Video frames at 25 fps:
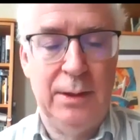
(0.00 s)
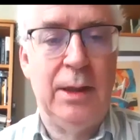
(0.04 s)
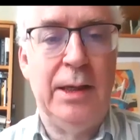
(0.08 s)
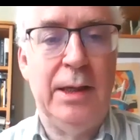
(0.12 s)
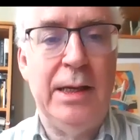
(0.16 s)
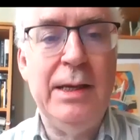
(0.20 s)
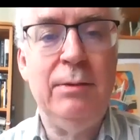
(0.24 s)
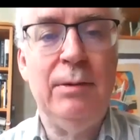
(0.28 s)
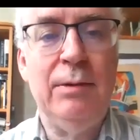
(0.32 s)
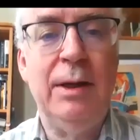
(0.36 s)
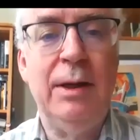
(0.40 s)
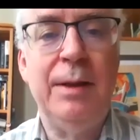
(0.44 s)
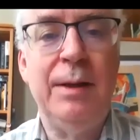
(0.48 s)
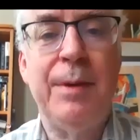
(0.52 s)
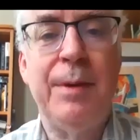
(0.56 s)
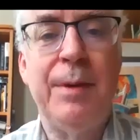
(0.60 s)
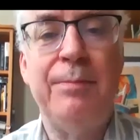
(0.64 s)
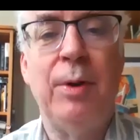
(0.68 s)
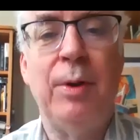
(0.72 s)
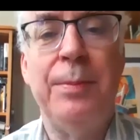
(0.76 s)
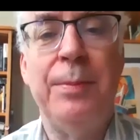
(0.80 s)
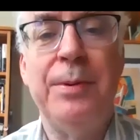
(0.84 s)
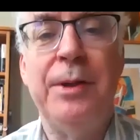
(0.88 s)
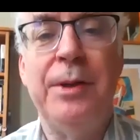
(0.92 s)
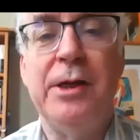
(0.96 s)
And equally by
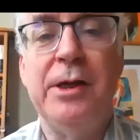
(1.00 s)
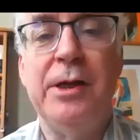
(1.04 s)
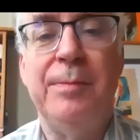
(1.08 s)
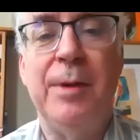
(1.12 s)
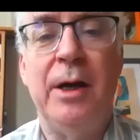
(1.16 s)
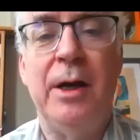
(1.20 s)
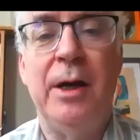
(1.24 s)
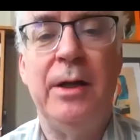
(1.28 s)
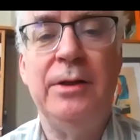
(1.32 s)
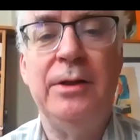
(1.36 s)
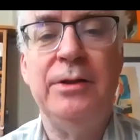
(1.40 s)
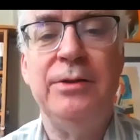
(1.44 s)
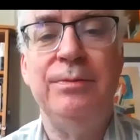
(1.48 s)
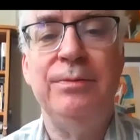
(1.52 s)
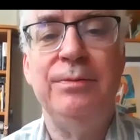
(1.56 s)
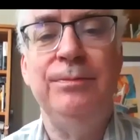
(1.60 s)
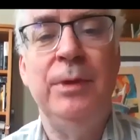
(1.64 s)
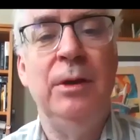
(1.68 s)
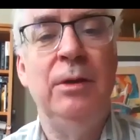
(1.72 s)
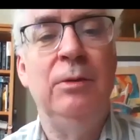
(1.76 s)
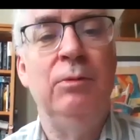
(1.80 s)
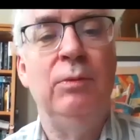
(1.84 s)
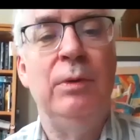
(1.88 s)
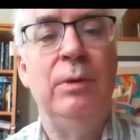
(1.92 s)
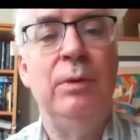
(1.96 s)
popular demand,
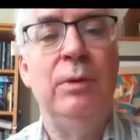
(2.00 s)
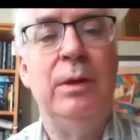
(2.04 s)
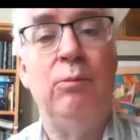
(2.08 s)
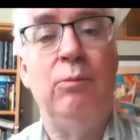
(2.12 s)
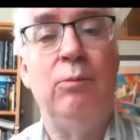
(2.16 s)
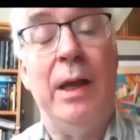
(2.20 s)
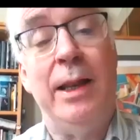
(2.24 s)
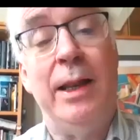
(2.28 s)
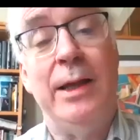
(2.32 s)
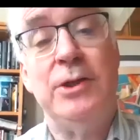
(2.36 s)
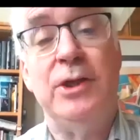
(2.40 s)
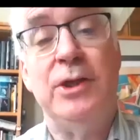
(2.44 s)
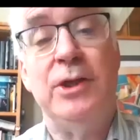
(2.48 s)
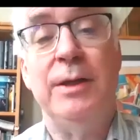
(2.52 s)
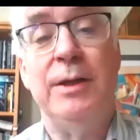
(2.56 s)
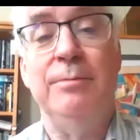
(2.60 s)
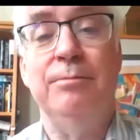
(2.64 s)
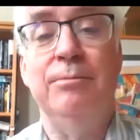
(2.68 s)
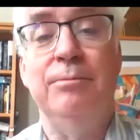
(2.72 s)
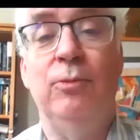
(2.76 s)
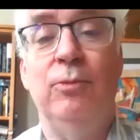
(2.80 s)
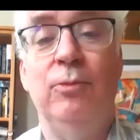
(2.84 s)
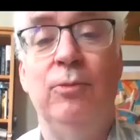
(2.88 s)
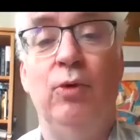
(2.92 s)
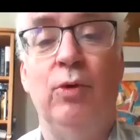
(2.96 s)
well,
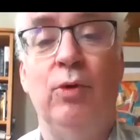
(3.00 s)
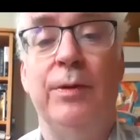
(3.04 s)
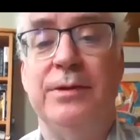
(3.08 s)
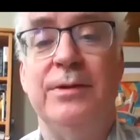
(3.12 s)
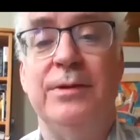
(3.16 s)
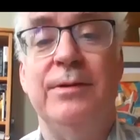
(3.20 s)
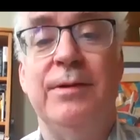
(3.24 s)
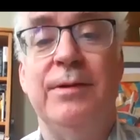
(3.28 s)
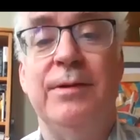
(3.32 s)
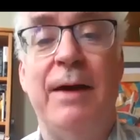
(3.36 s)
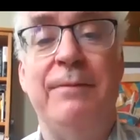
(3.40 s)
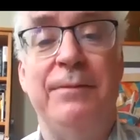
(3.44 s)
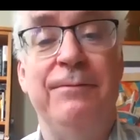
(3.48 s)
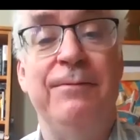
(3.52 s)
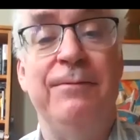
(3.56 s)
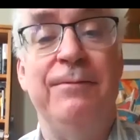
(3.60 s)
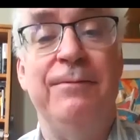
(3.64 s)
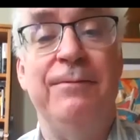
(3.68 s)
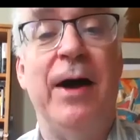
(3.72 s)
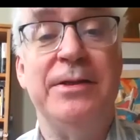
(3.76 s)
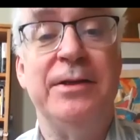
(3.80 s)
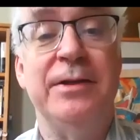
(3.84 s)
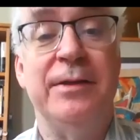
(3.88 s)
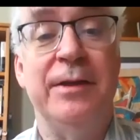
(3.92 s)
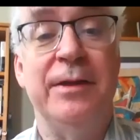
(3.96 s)
actually more that I've
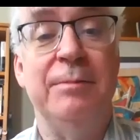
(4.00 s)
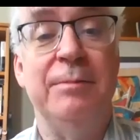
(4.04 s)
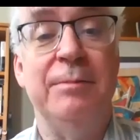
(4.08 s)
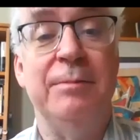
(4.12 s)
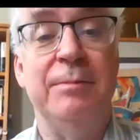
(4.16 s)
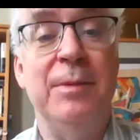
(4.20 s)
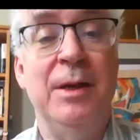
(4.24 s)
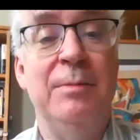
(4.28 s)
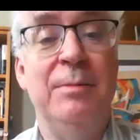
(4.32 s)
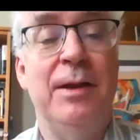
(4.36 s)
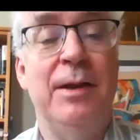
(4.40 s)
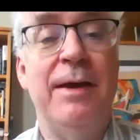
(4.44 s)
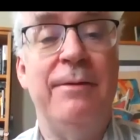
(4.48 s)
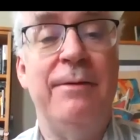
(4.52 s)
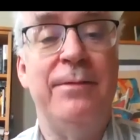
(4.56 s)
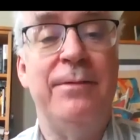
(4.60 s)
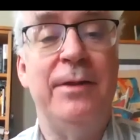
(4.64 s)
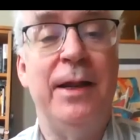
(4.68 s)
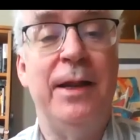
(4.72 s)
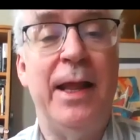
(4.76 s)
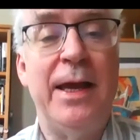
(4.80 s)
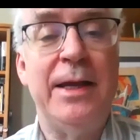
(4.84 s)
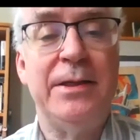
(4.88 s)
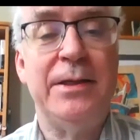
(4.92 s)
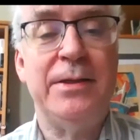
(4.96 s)
invited them, but
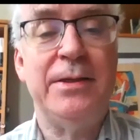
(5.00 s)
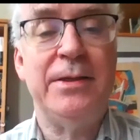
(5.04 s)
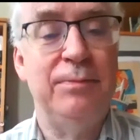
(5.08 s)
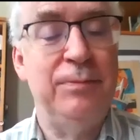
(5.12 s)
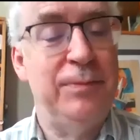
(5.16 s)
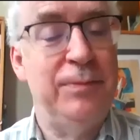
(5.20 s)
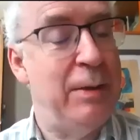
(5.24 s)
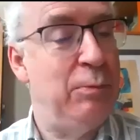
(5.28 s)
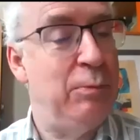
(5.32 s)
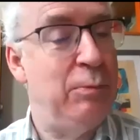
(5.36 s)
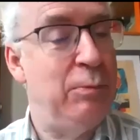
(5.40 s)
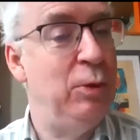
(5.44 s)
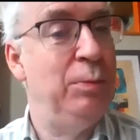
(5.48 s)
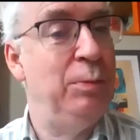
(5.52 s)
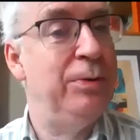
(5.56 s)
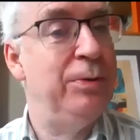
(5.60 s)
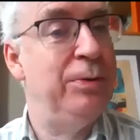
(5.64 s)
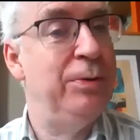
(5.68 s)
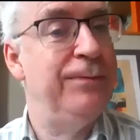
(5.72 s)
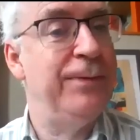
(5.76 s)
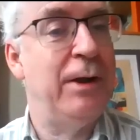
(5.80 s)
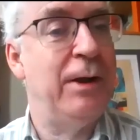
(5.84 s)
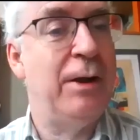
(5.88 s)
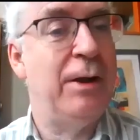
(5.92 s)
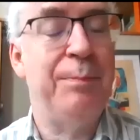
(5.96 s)
nevertheless, they will
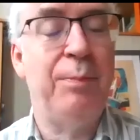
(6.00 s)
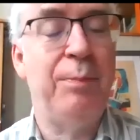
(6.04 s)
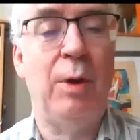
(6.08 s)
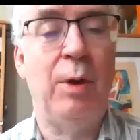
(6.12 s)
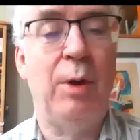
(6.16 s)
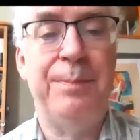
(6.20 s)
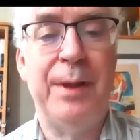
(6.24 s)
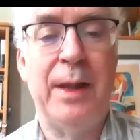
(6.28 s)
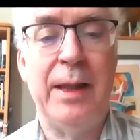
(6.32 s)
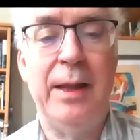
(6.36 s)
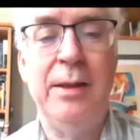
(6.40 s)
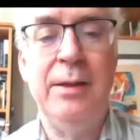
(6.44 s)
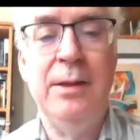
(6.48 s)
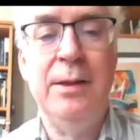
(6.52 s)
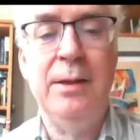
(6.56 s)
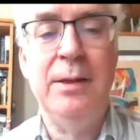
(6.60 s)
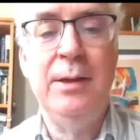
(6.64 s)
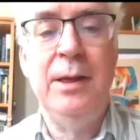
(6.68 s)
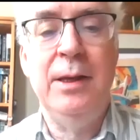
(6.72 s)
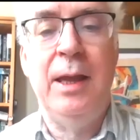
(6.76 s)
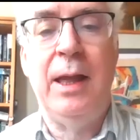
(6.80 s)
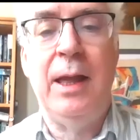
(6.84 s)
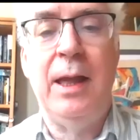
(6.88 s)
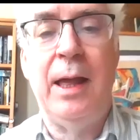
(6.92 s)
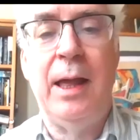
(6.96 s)
prove very popular.
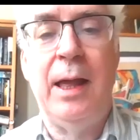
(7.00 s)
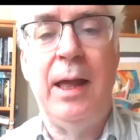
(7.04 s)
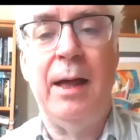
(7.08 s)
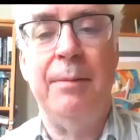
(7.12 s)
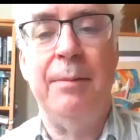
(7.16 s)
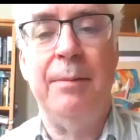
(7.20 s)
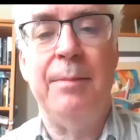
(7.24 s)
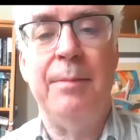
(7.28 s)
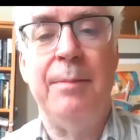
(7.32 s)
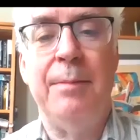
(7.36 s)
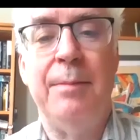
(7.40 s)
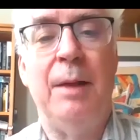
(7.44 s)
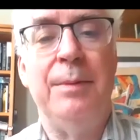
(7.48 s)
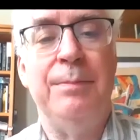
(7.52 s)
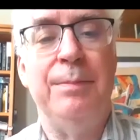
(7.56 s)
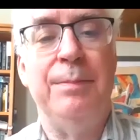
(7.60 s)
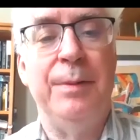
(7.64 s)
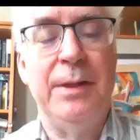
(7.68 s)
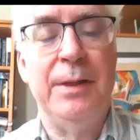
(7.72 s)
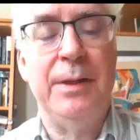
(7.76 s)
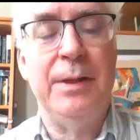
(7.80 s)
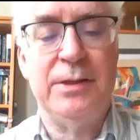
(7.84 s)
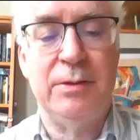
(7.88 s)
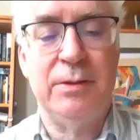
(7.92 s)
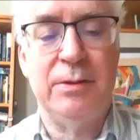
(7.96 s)
I'll be
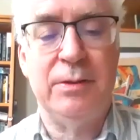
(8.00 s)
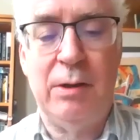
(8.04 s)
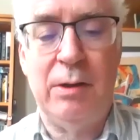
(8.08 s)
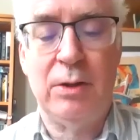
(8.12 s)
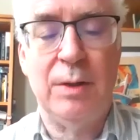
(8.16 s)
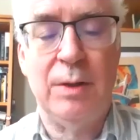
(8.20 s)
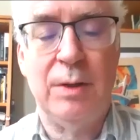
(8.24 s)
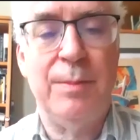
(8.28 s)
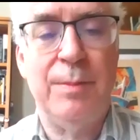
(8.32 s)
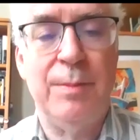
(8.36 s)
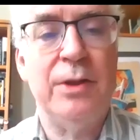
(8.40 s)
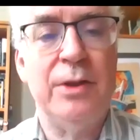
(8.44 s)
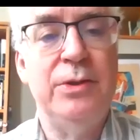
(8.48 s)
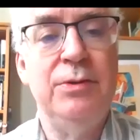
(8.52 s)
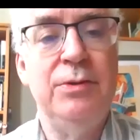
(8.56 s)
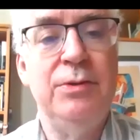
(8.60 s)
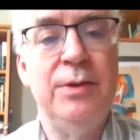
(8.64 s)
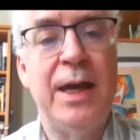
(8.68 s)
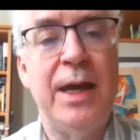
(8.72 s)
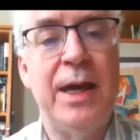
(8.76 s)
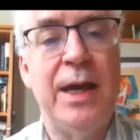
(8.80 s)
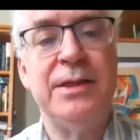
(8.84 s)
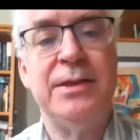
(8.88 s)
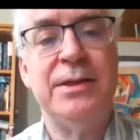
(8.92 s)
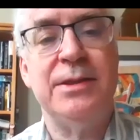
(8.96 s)
pleased to welcome our two
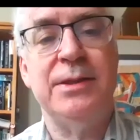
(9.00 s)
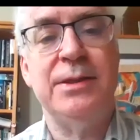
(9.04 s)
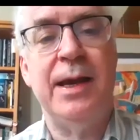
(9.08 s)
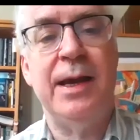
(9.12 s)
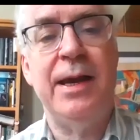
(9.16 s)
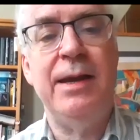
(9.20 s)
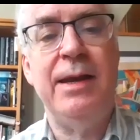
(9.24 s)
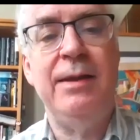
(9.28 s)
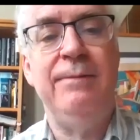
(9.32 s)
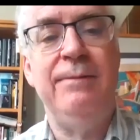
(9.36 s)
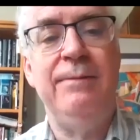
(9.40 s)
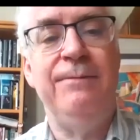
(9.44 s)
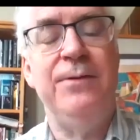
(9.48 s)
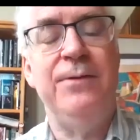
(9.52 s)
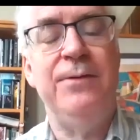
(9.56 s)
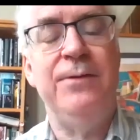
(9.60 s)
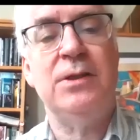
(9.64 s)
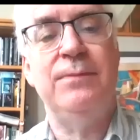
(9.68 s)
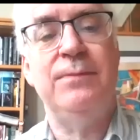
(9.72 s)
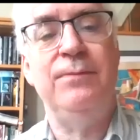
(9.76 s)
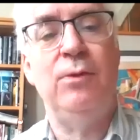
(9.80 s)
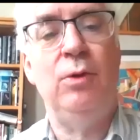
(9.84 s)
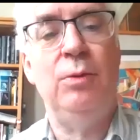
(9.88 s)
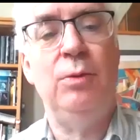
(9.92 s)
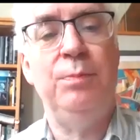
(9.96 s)
guests today.
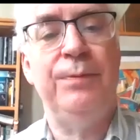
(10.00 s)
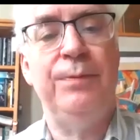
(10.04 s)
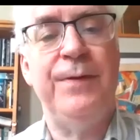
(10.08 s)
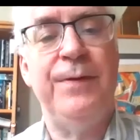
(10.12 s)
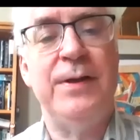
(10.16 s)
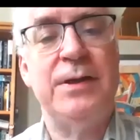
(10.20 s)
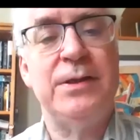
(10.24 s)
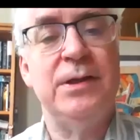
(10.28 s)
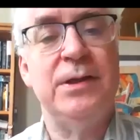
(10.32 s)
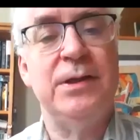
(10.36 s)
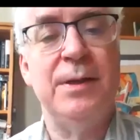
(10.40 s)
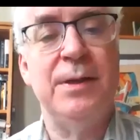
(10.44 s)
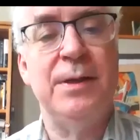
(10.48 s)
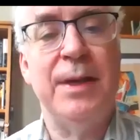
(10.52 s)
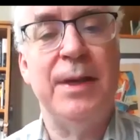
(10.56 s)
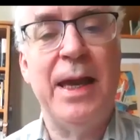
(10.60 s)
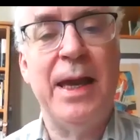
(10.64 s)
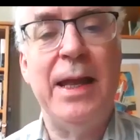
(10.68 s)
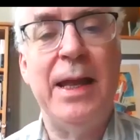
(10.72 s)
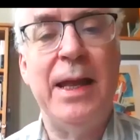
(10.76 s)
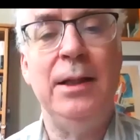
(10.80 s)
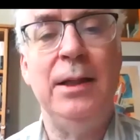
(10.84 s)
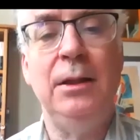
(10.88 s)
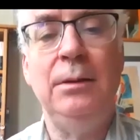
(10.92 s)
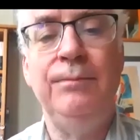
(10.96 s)
First of all, Professor Tim
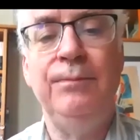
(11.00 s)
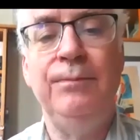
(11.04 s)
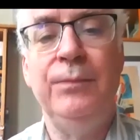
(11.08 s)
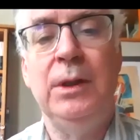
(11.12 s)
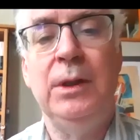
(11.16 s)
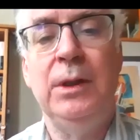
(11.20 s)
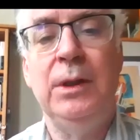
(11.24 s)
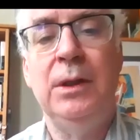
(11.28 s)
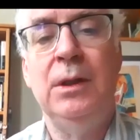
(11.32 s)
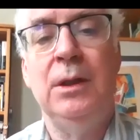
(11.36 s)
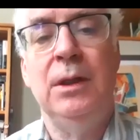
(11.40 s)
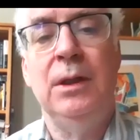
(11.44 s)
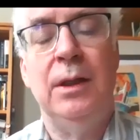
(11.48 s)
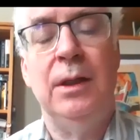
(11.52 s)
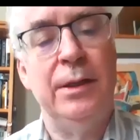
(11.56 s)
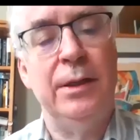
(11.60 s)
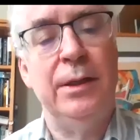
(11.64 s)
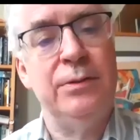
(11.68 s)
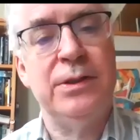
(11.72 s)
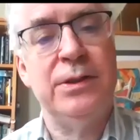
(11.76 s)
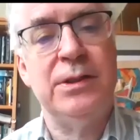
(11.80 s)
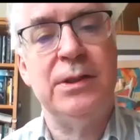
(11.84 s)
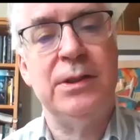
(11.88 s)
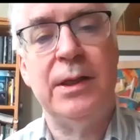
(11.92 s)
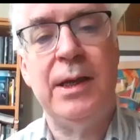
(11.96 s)
Kendall,
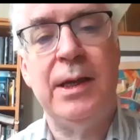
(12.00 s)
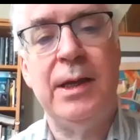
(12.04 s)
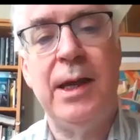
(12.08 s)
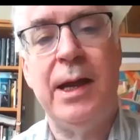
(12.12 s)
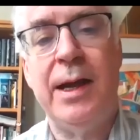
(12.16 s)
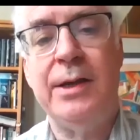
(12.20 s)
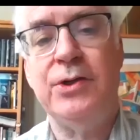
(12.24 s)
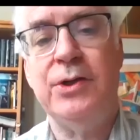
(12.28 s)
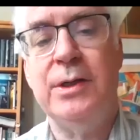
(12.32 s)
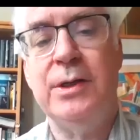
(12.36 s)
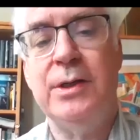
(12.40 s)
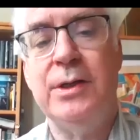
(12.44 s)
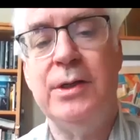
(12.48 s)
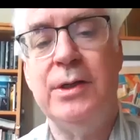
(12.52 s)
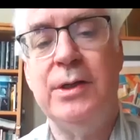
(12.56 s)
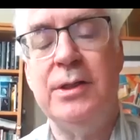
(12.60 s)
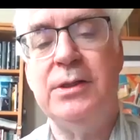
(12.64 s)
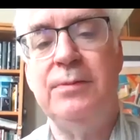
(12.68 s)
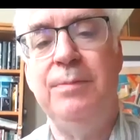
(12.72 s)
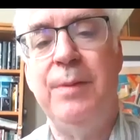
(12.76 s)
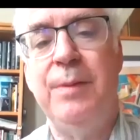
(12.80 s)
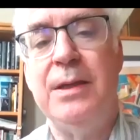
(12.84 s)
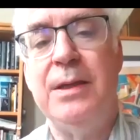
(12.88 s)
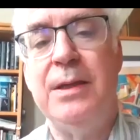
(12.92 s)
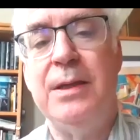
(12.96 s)
clinical
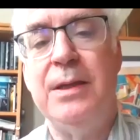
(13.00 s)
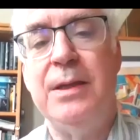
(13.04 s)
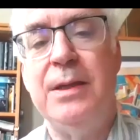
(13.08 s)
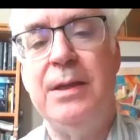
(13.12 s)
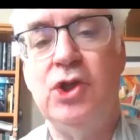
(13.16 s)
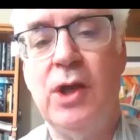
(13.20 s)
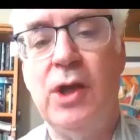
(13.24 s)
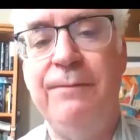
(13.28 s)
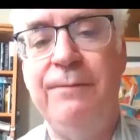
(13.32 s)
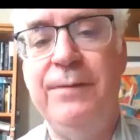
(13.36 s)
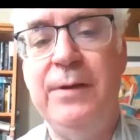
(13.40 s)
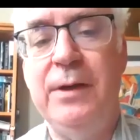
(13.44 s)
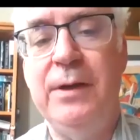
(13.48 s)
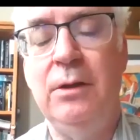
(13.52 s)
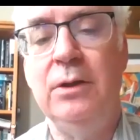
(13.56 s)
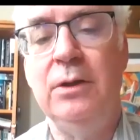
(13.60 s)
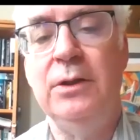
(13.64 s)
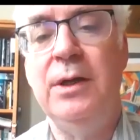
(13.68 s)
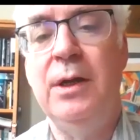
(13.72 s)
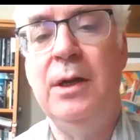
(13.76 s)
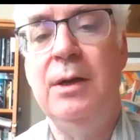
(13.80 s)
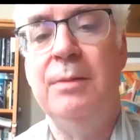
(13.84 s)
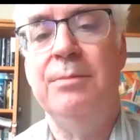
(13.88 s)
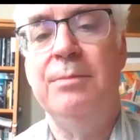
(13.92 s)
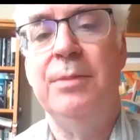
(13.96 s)
psychiatrist based in
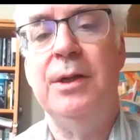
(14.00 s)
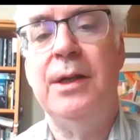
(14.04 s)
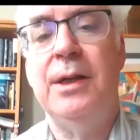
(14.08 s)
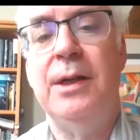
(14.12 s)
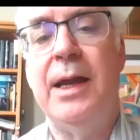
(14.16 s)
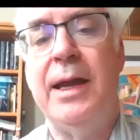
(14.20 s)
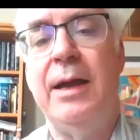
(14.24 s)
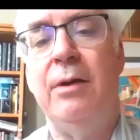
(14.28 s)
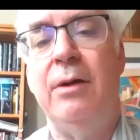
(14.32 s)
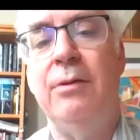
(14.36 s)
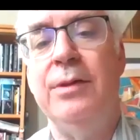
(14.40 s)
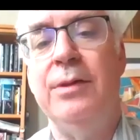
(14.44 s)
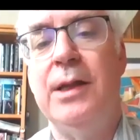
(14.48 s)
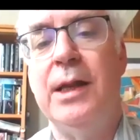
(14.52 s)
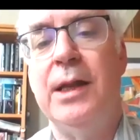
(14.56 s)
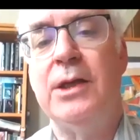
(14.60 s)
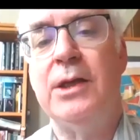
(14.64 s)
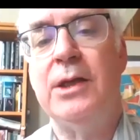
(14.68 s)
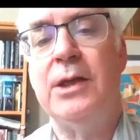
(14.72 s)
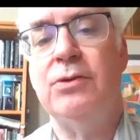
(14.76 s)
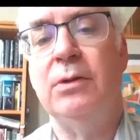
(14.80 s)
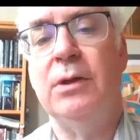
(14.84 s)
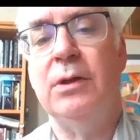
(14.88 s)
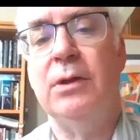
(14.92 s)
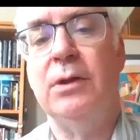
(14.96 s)
Sheffield, but now the
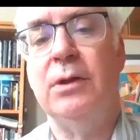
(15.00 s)
National